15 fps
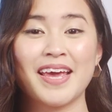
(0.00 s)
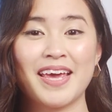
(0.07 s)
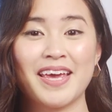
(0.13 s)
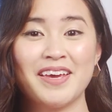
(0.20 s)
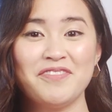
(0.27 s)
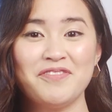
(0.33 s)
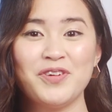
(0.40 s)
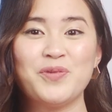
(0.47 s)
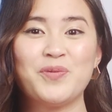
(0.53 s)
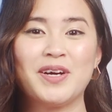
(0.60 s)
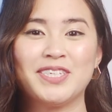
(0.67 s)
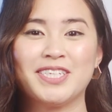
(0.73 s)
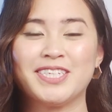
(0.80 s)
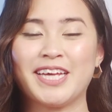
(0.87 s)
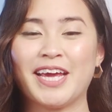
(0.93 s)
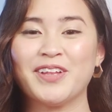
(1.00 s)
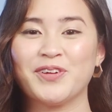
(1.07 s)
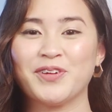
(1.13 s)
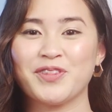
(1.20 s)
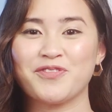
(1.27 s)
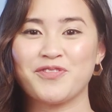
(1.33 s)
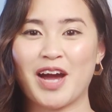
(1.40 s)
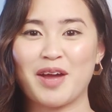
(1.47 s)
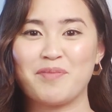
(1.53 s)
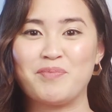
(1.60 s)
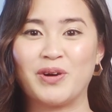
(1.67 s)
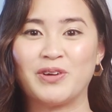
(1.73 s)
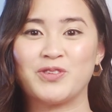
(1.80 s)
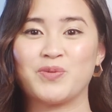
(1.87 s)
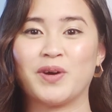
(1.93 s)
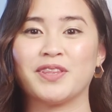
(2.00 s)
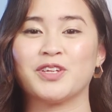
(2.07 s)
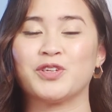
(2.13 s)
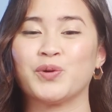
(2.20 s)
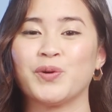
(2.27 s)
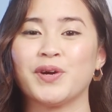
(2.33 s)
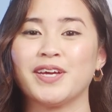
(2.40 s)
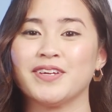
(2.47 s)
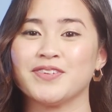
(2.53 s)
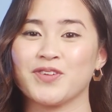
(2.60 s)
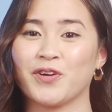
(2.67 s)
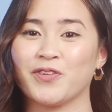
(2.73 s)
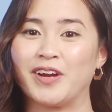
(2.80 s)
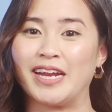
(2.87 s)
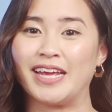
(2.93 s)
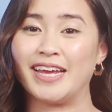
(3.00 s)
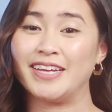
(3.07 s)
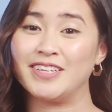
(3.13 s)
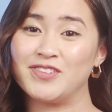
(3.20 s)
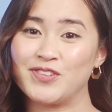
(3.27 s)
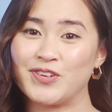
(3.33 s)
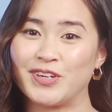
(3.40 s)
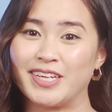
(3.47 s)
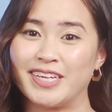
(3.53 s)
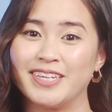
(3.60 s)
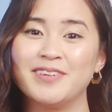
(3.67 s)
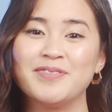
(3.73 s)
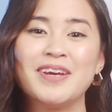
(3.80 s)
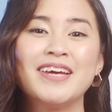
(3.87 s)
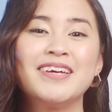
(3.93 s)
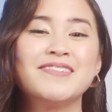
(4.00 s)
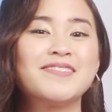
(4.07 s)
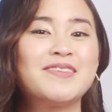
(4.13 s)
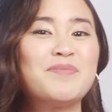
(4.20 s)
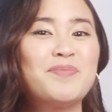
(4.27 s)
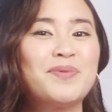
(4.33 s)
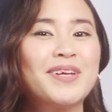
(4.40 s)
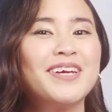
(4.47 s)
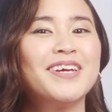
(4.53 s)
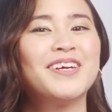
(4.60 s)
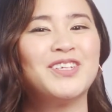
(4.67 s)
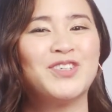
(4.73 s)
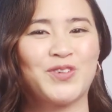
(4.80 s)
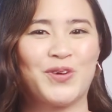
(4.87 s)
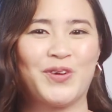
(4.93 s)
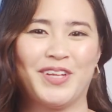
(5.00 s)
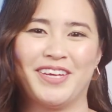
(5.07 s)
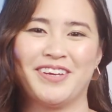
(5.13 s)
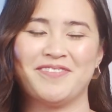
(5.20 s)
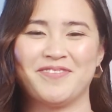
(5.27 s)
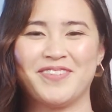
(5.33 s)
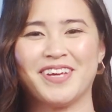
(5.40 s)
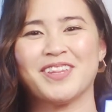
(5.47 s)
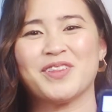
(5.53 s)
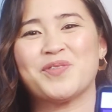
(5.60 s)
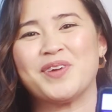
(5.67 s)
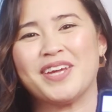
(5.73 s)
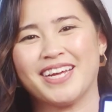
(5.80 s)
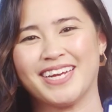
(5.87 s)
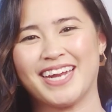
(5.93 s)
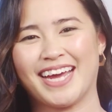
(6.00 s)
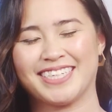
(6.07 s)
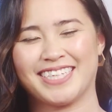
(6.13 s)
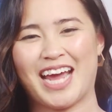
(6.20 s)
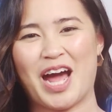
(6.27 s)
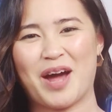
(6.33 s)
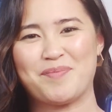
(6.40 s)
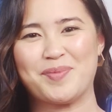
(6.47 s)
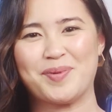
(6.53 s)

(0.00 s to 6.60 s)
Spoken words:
If you want to tailor the vibe modes while the toy is already inserted, simply control it via the WeConnect app.